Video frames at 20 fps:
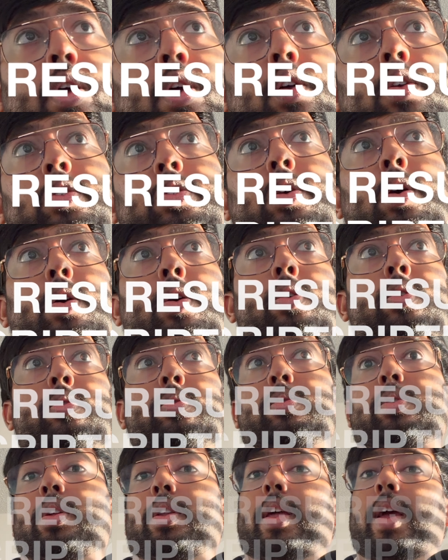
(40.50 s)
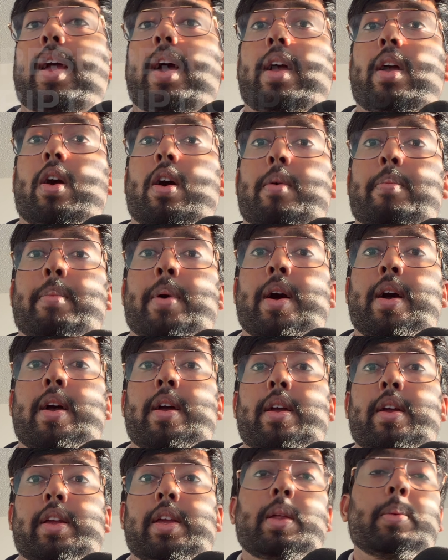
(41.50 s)
So the day I got
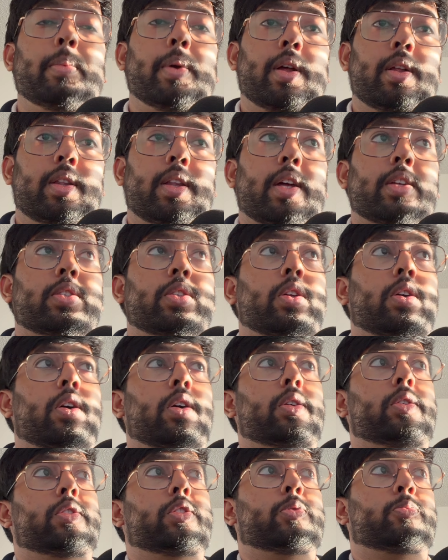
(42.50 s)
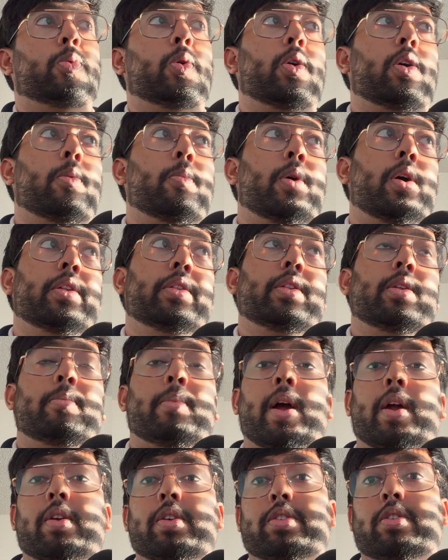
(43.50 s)
my email that spoke about the
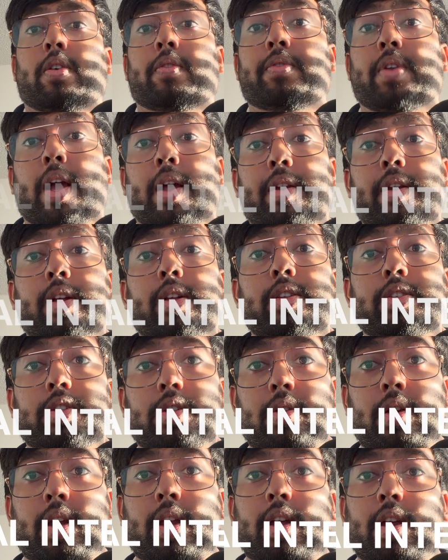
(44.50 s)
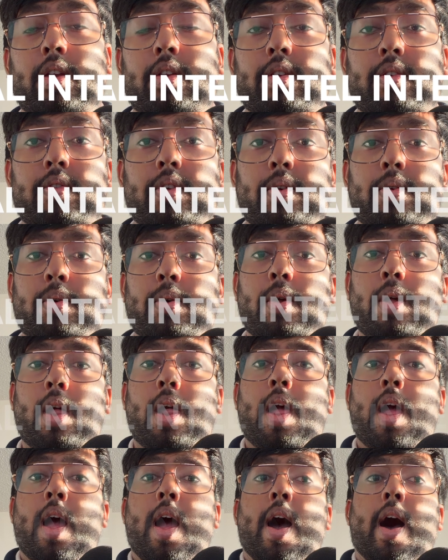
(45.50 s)
Microsoft technical screening interview,
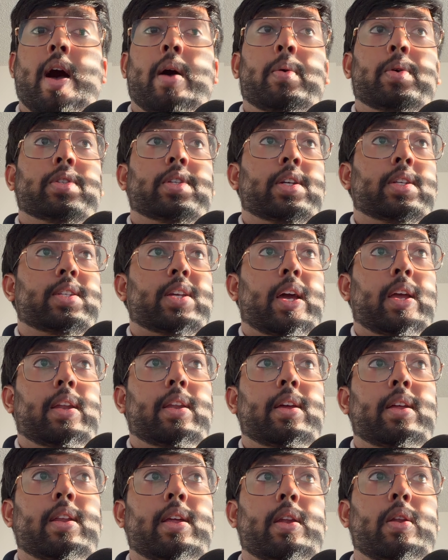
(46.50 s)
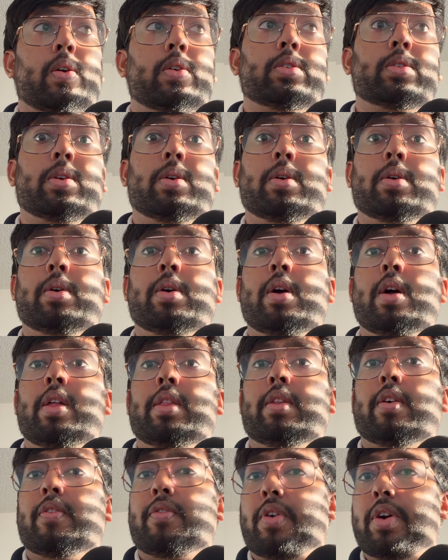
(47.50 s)
I was excited, and also
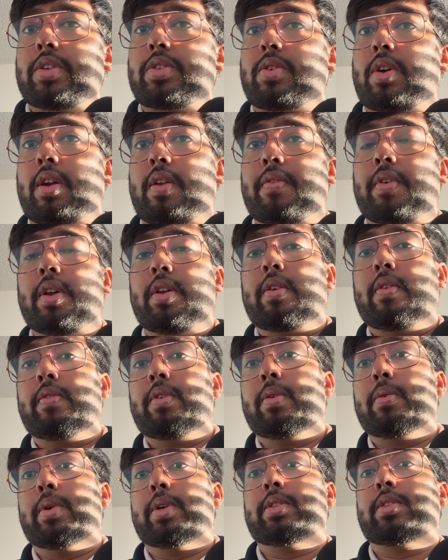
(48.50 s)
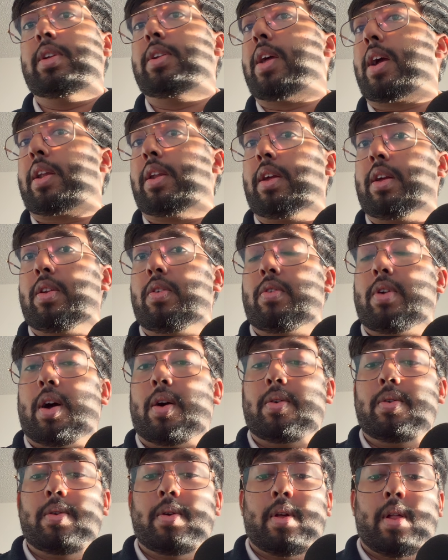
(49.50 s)
the first round of interview is the technical round.